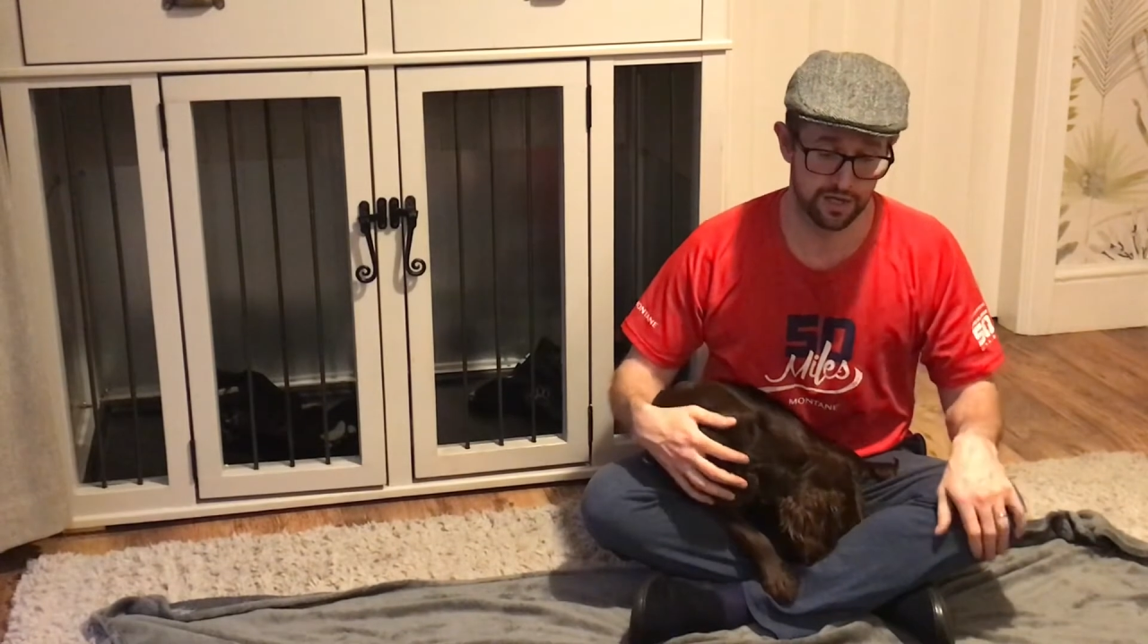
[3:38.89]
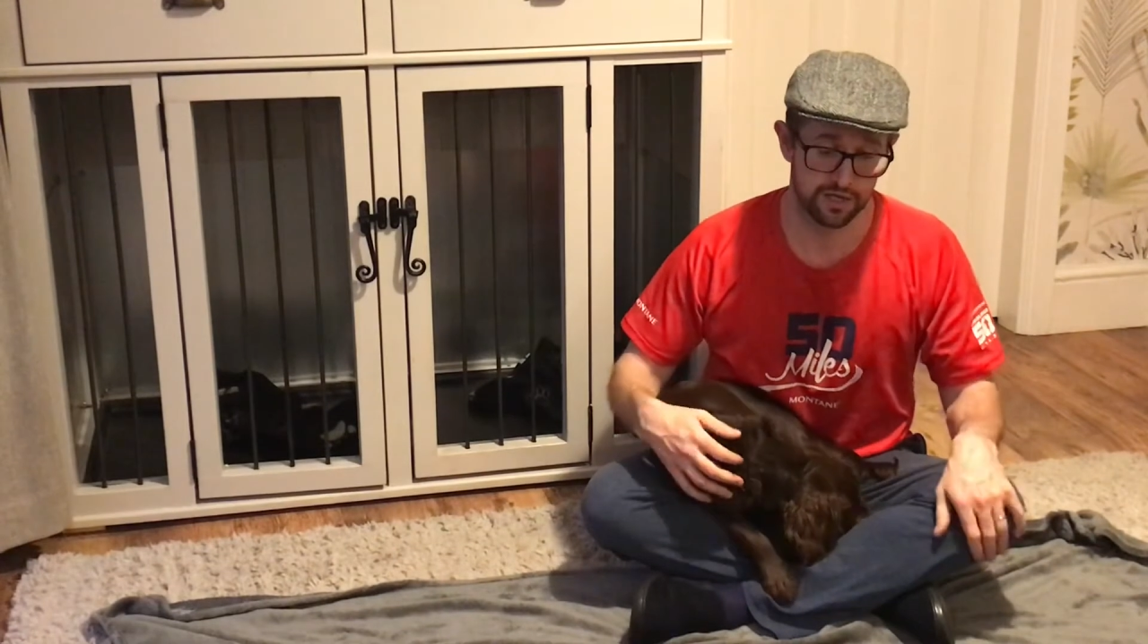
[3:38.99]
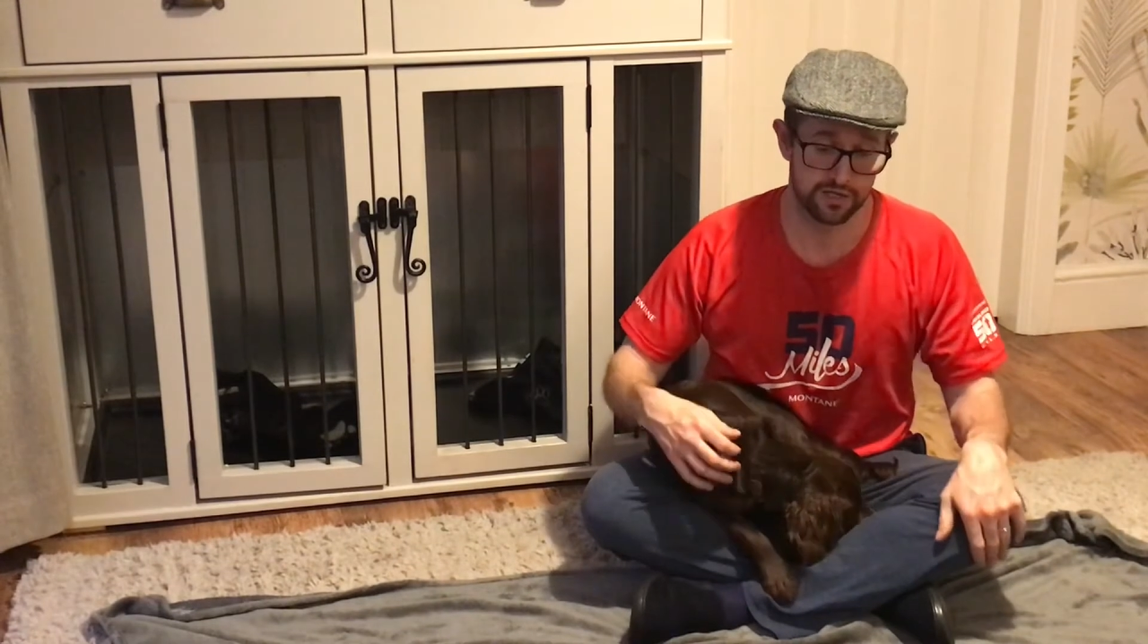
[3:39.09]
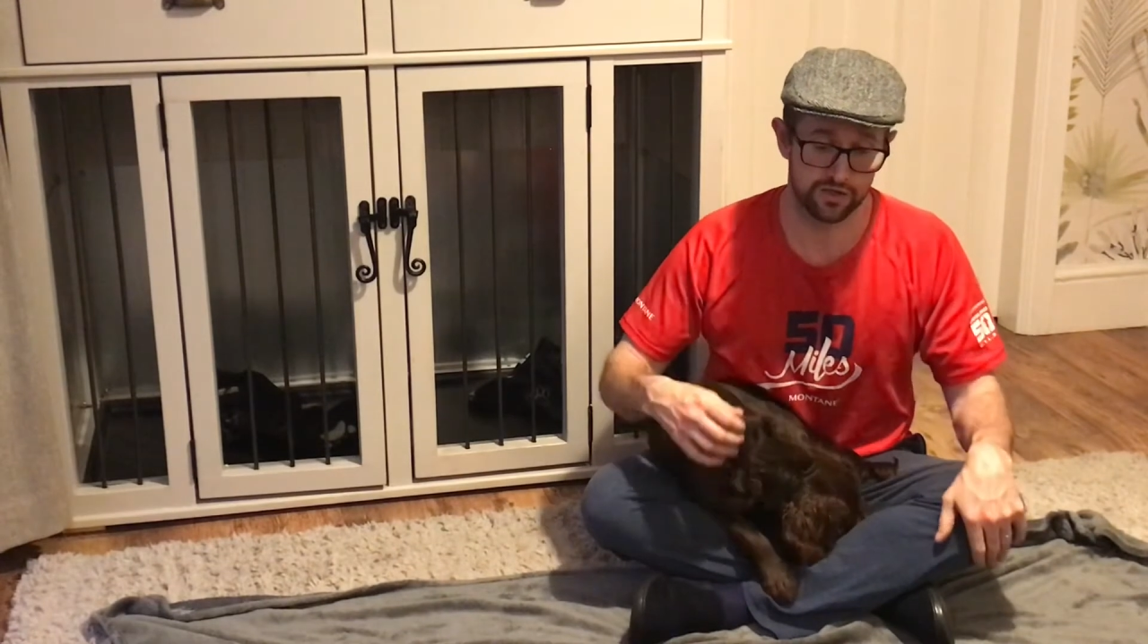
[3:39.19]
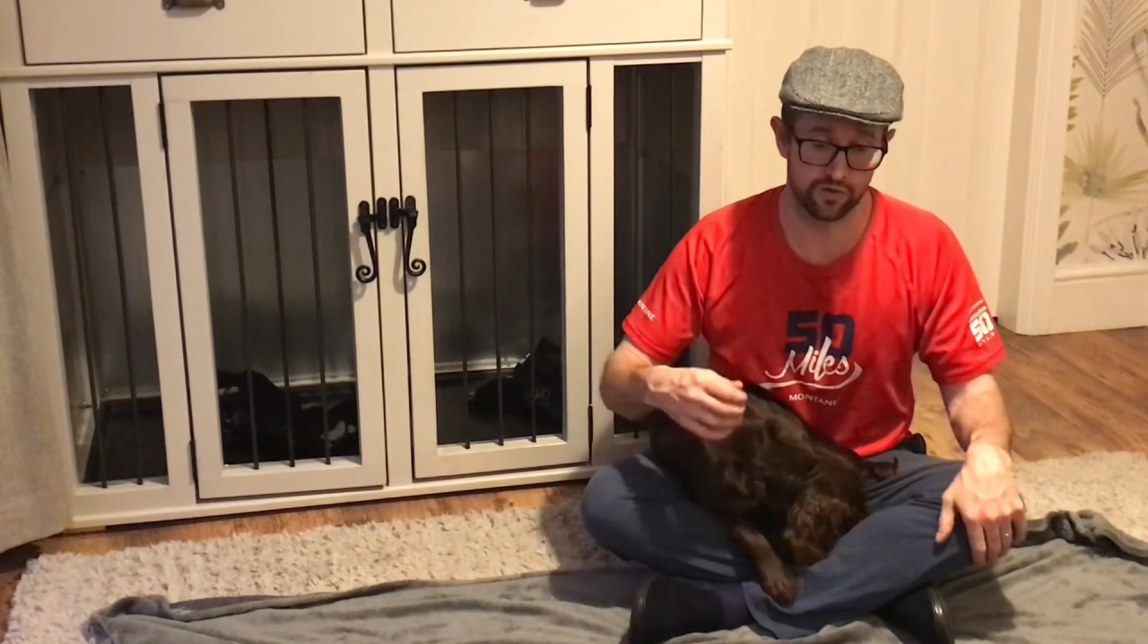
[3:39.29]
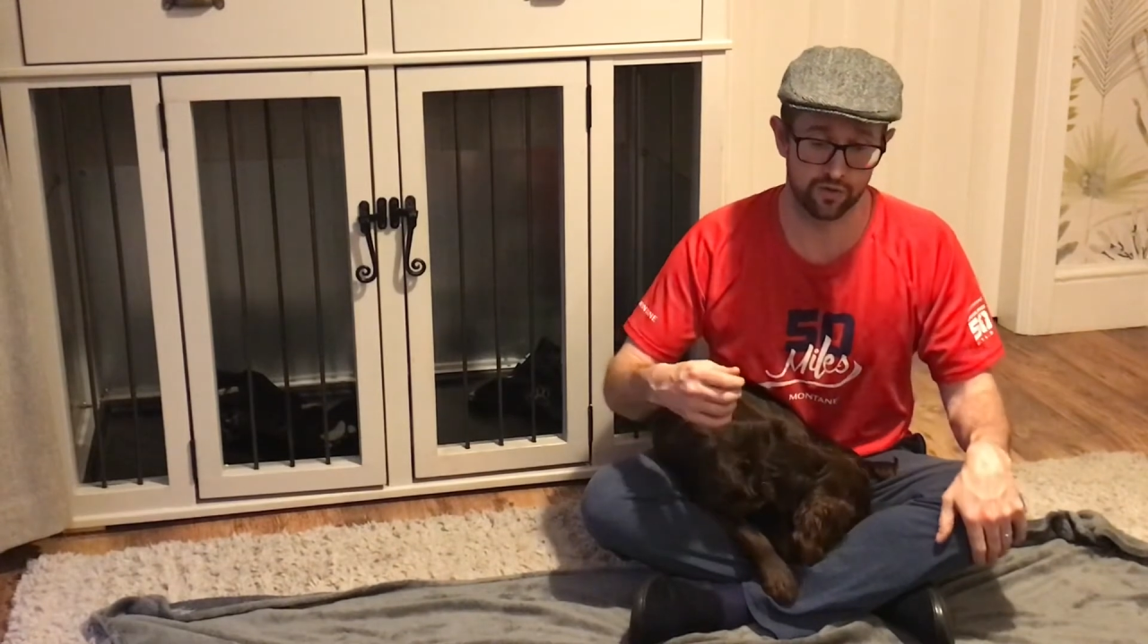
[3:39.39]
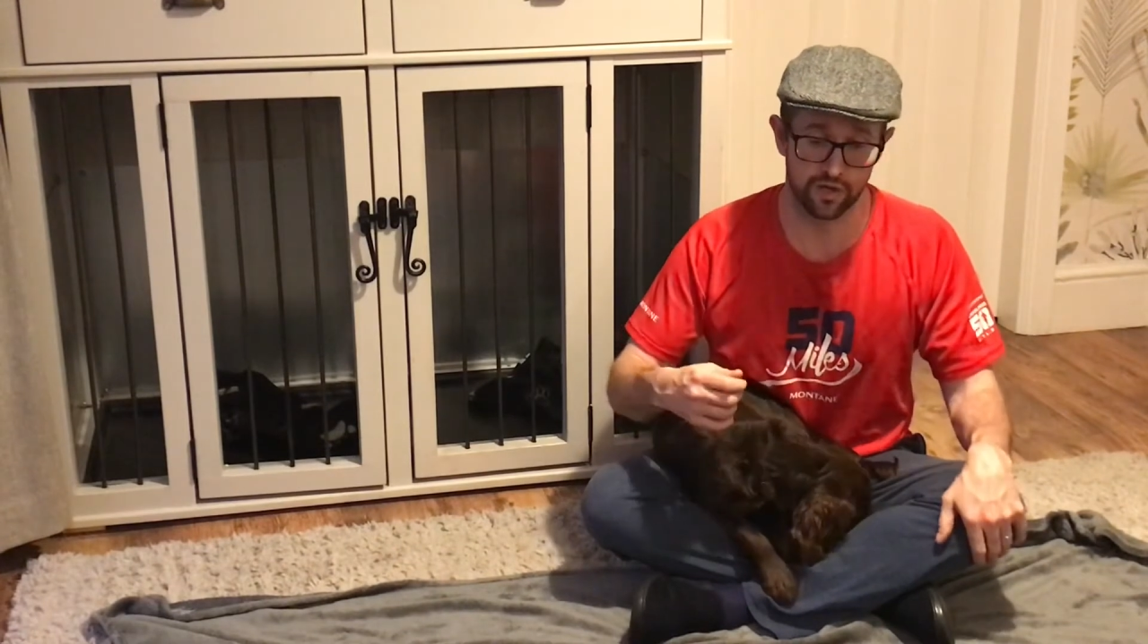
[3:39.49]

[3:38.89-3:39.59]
So